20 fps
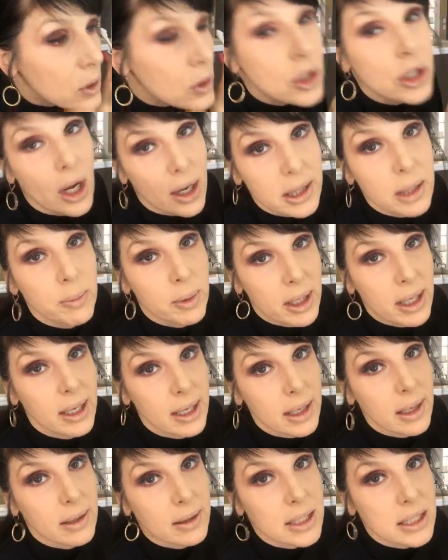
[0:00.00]
you saw at the
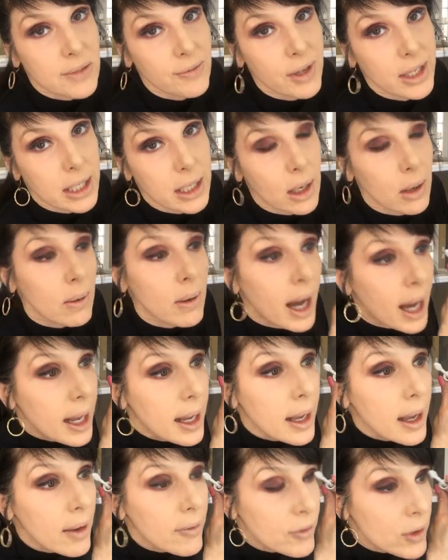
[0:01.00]
beginning of this video.
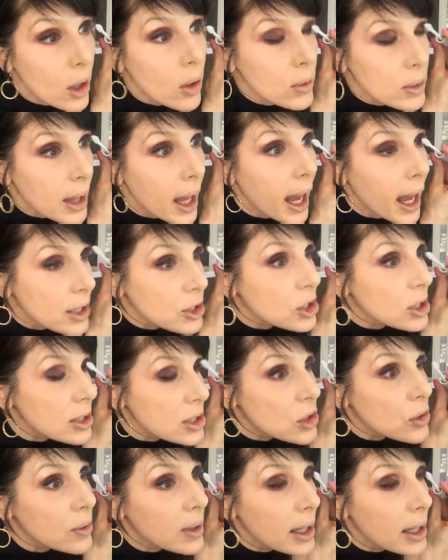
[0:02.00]
I have no lashes.